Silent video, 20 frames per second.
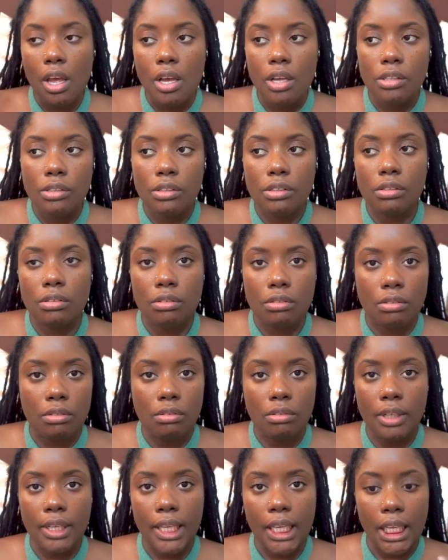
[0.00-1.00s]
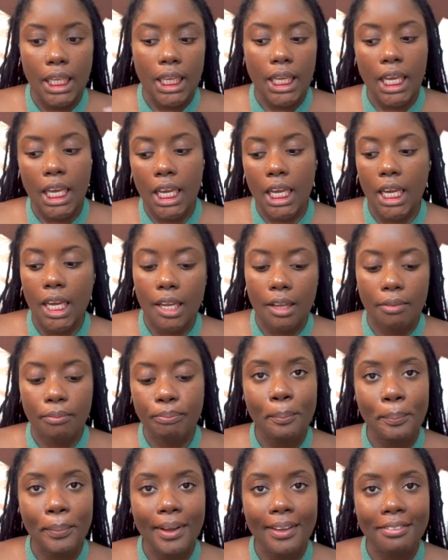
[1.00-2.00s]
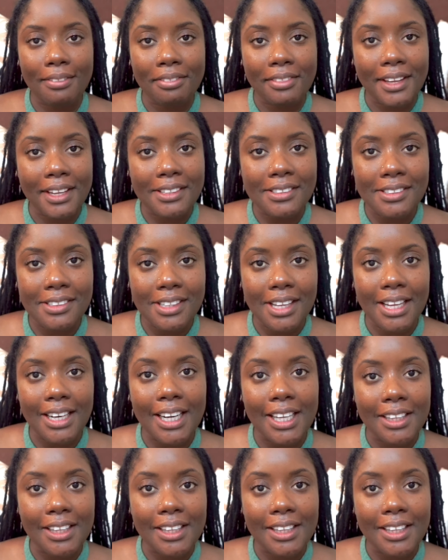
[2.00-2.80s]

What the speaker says: so yeah. But that's that.